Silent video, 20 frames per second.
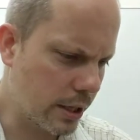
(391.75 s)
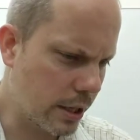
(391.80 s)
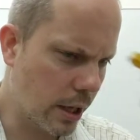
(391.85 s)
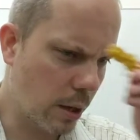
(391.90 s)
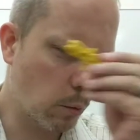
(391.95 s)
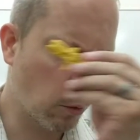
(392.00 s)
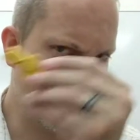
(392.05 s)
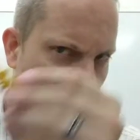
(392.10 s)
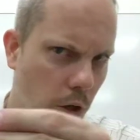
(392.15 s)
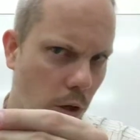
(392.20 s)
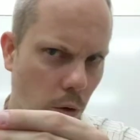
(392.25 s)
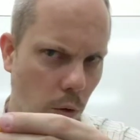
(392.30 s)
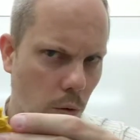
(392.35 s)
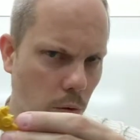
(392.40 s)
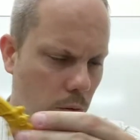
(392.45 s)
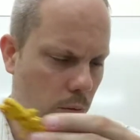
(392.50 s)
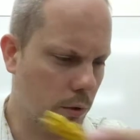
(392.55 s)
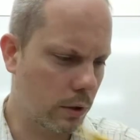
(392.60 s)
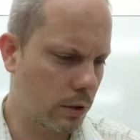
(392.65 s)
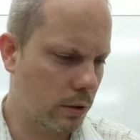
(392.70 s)
He came with the
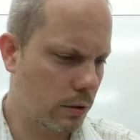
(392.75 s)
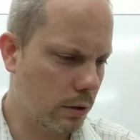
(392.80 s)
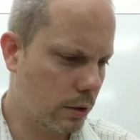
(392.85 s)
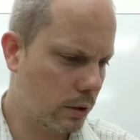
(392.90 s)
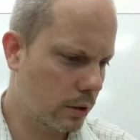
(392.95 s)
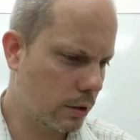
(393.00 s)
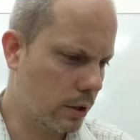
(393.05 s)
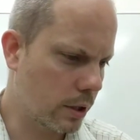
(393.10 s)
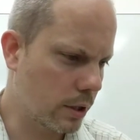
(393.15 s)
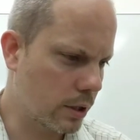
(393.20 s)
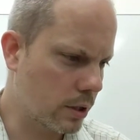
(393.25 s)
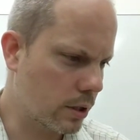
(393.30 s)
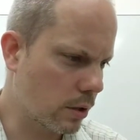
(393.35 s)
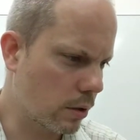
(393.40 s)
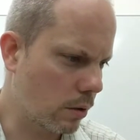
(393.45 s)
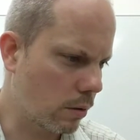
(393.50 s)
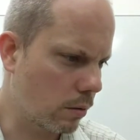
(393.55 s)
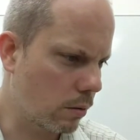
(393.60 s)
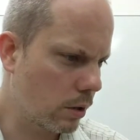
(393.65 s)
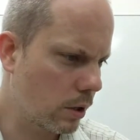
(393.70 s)
gold one. And
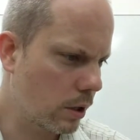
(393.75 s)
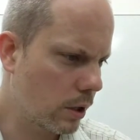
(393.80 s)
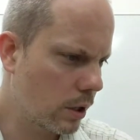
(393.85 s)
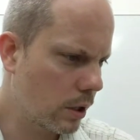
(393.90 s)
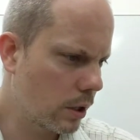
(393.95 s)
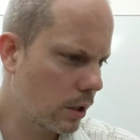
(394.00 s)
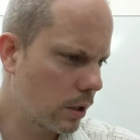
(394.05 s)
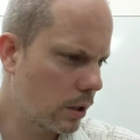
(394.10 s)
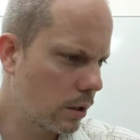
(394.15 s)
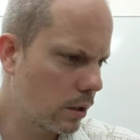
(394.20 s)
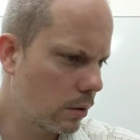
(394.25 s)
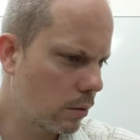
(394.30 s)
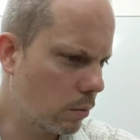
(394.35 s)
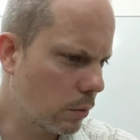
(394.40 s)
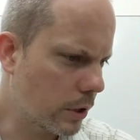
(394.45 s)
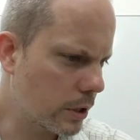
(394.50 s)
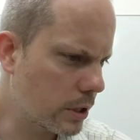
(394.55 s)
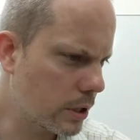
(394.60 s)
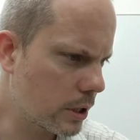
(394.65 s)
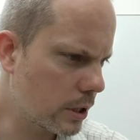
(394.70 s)
so,
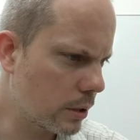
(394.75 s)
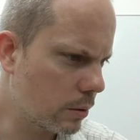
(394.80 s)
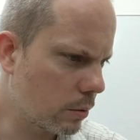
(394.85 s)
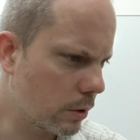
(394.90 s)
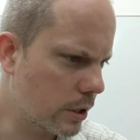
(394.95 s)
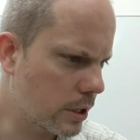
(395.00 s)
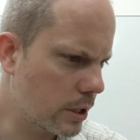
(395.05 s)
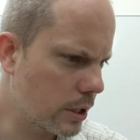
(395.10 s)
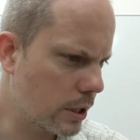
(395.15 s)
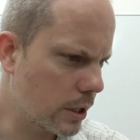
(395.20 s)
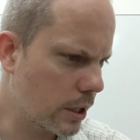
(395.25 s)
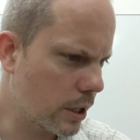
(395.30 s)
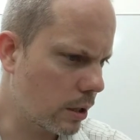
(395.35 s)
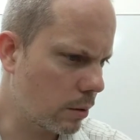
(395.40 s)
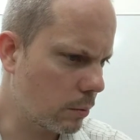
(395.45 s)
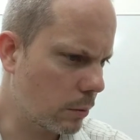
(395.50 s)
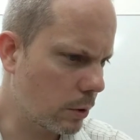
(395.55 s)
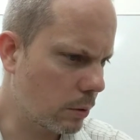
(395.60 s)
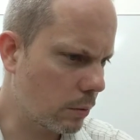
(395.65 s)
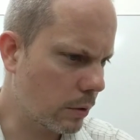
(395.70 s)
what did he
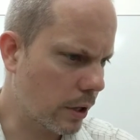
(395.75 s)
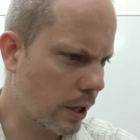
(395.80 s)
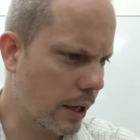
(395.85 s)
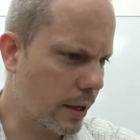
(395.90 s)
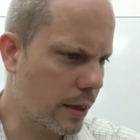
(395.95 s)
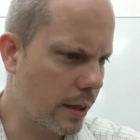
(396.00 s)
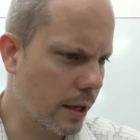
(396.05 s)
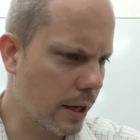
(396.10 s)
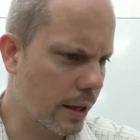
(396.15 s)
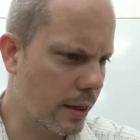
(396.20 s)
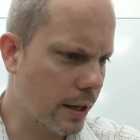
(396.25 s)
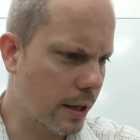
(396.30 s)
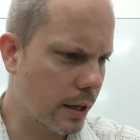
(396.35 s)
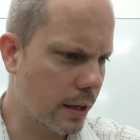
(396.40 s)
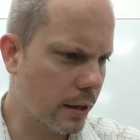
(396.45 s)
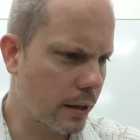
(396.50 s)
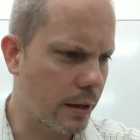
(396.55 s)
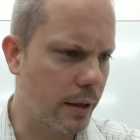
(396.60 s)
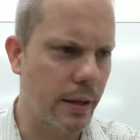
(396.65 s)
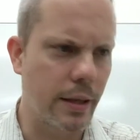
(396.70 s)
come up with? I
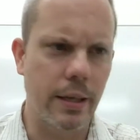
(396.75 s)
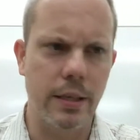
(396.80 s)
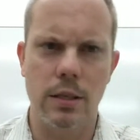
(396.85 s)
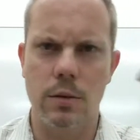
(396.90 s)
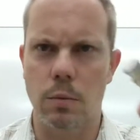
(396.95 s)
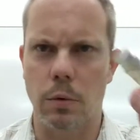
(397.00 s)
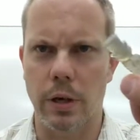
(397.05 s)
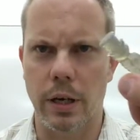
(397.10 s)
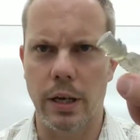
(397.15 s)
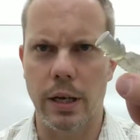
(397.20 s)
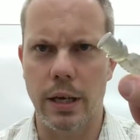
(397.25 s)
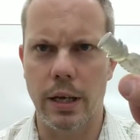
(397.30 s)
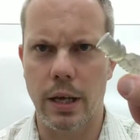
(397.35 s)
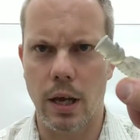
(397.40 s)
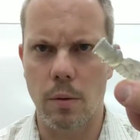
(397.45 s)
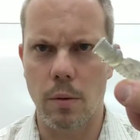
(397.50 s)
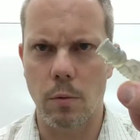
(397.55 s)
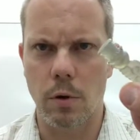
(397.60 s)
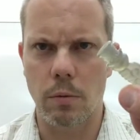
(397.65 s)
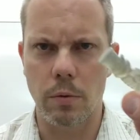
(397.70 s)
think this one he
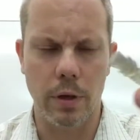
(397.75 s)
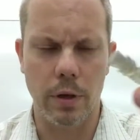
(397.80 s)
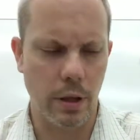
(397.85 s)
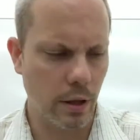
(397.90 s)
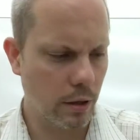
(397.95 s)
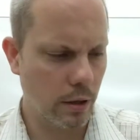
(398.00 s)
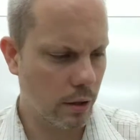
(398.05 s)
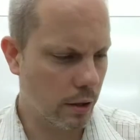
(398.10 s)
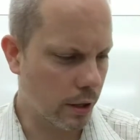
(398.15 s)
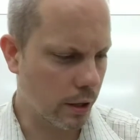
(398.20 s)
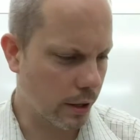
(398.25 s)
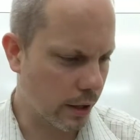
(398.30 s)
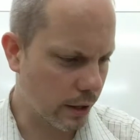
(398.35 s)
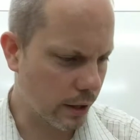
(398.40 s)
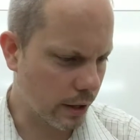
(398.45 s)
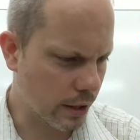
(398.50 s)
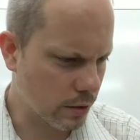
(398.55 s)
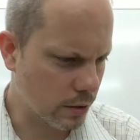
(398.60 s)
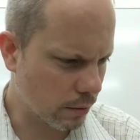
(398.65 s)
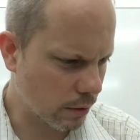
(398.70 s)
came up with. I
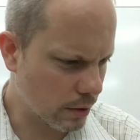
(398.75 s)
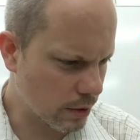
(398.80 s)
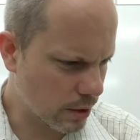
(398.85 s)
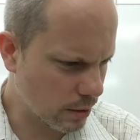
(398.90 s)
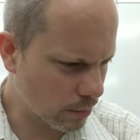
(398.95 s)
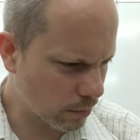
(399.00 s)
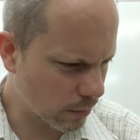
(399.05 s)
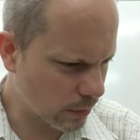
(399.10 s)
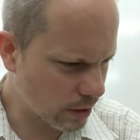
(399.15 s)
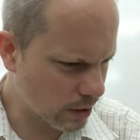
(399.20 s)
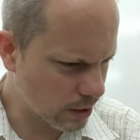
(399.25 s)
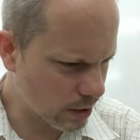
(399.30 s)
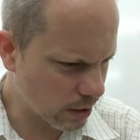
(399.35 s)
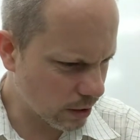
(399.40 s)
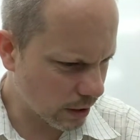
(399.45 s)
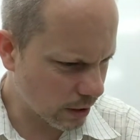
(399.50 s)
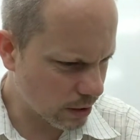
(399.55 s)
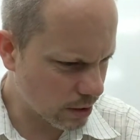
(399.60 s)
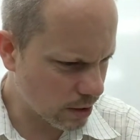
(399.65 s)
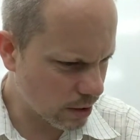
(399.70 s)
think that's what it's
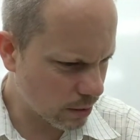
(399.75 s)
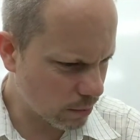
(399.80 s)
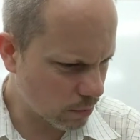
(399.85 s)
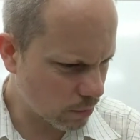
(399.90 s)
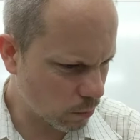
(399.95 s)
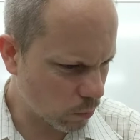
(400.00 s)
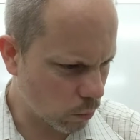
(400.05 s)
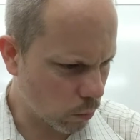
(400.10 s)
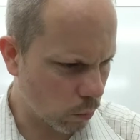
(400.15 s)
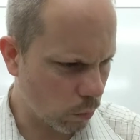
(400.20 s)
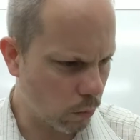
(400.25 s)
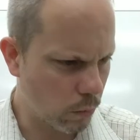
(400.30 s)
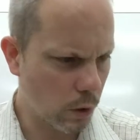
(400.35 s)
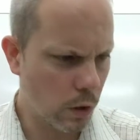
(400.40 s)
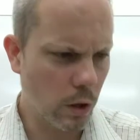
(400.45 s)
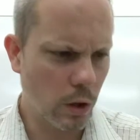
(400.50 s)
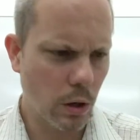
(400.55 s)
like some.